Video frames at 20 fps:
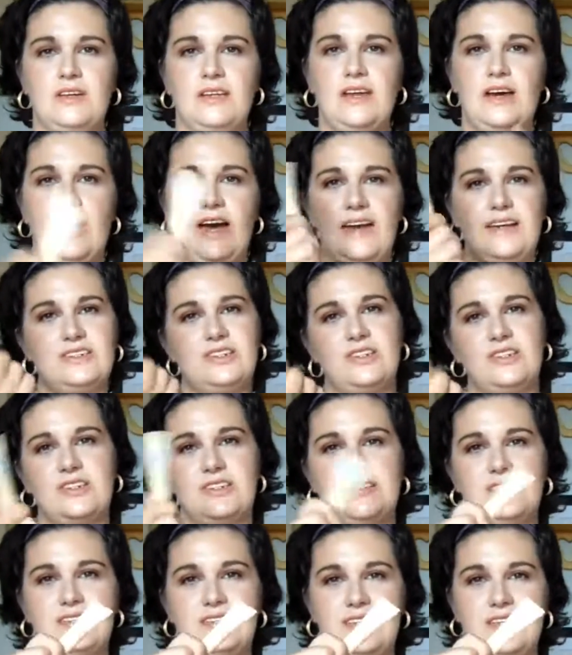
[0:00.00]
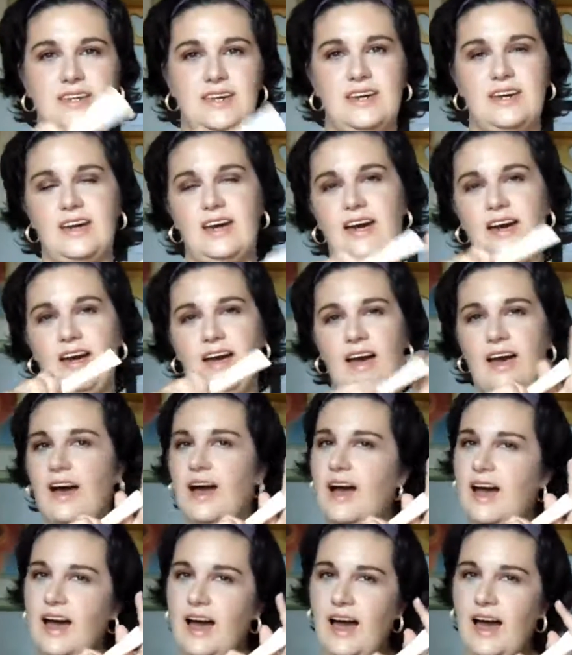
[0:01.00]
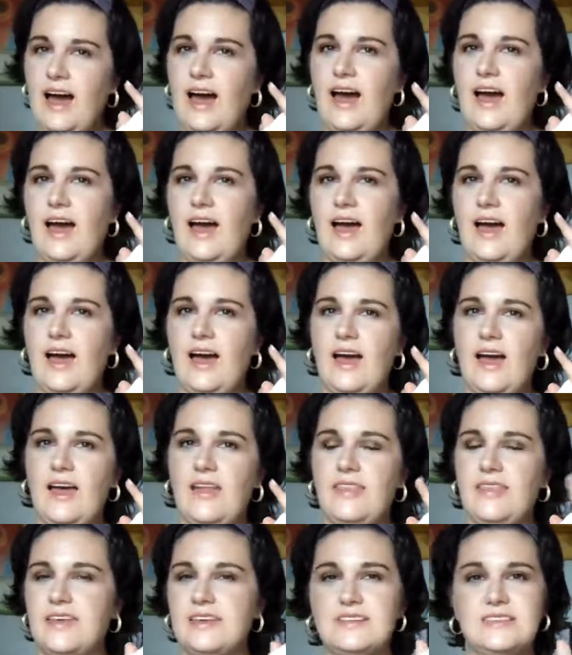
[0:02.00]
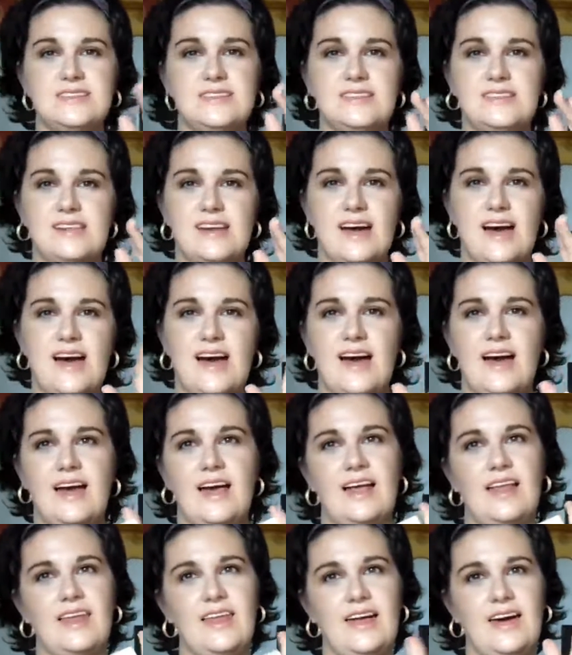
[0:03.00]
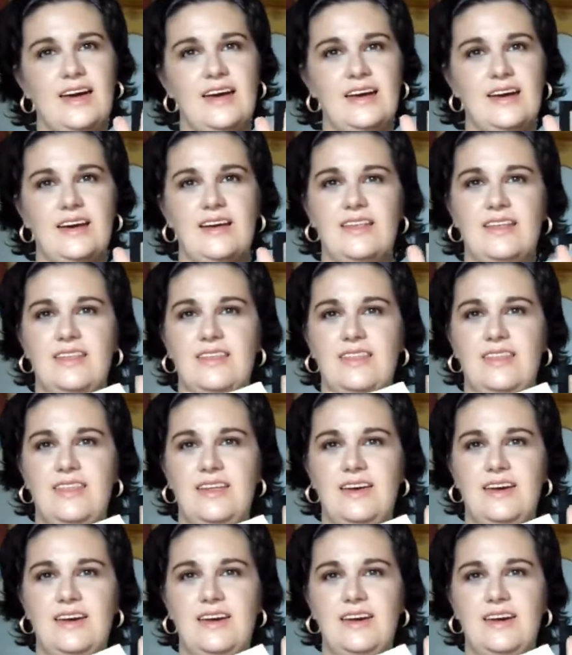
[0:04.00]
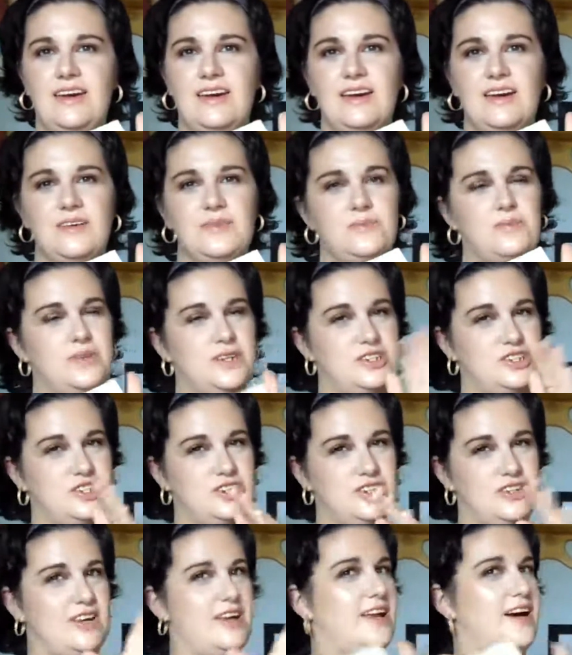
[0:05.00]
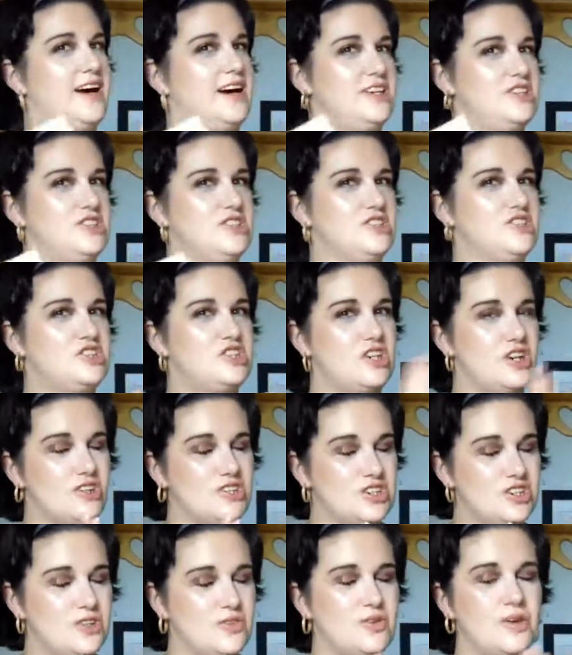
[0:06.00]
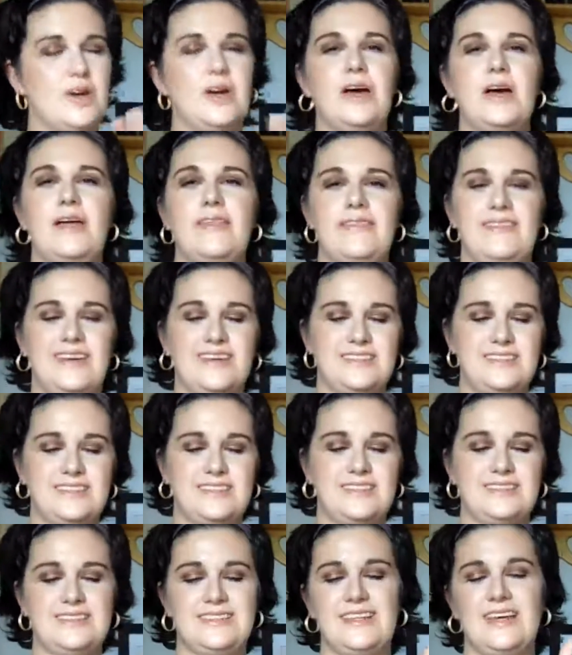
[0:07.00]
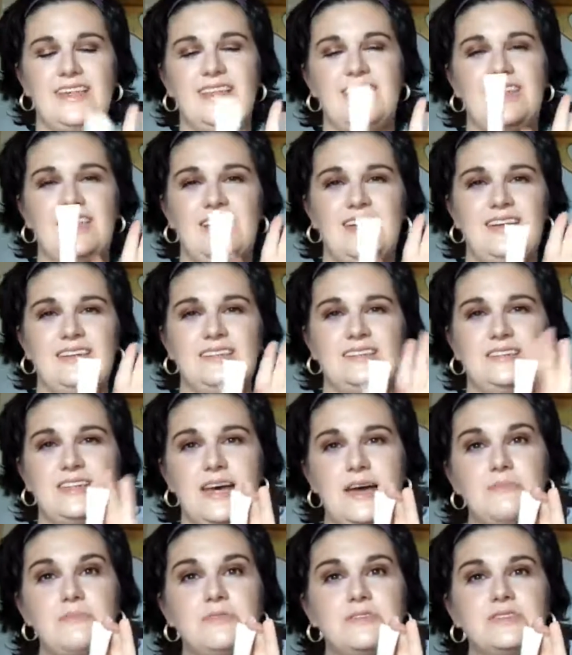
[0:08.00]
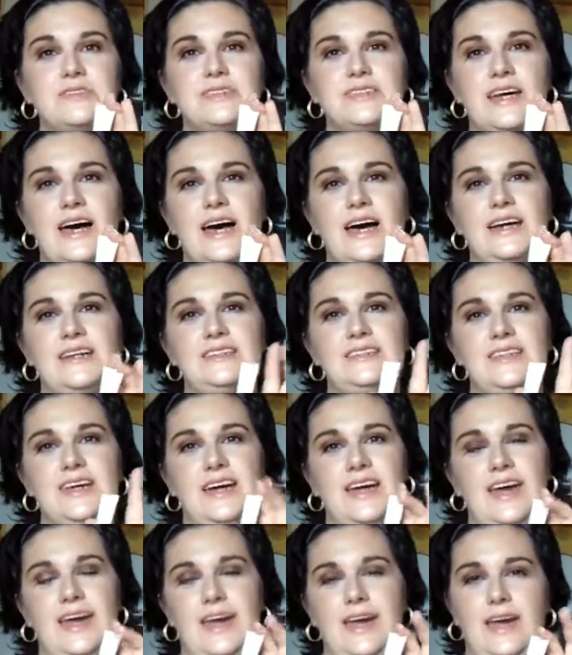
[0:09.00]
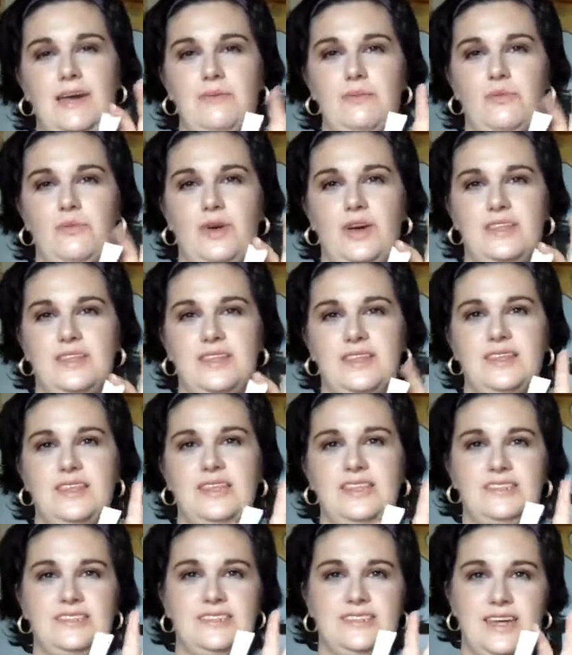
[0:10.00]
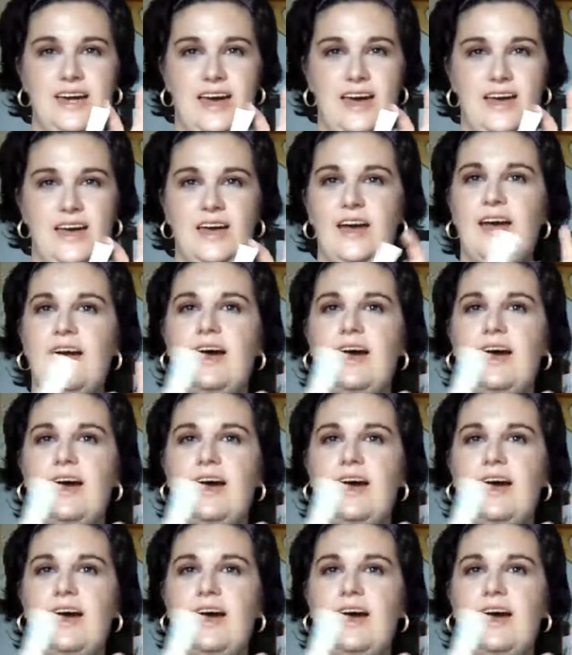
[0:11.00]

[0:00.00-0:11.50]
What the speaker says: Now, as you could see, this is not like the picture that I just showed you. This is the sample size that came with the set.